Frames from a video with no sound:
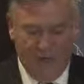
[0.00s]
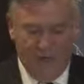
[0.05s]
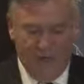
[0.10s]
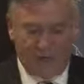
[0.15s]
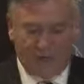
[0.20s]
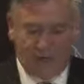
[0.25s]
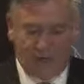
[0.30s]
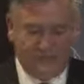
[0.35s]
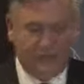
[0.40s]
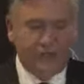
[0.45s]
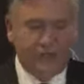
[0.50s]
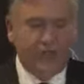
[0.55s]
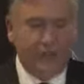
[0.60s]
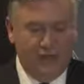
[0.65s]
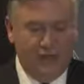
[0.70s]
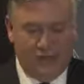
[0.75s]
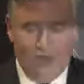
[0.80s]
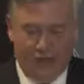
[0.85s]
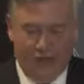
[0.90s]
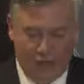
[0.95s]

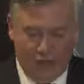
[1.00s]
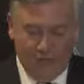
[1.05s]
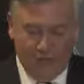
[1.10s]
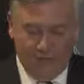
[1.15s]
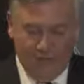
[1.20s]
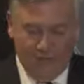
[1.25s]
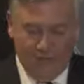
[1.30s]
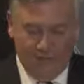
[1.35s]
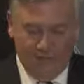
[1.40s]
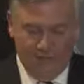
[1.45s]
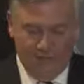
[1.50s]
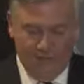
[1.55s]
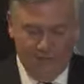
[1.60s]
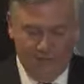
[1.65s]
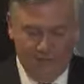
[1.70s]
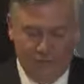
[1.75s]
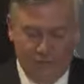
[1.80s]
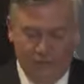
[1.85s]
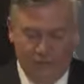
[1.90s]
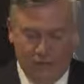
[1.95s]
Christine Holgate,
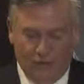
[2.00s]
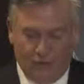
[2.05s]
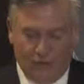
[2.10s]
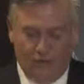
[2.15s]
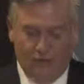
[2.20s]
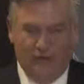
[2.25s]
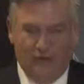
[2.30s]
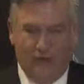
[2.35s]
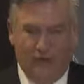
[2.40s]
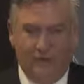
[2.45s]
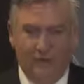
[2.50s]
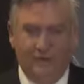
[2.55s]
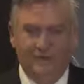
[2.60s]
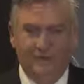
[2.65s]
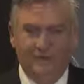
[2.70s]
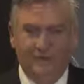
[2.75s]
Paul Lecuria,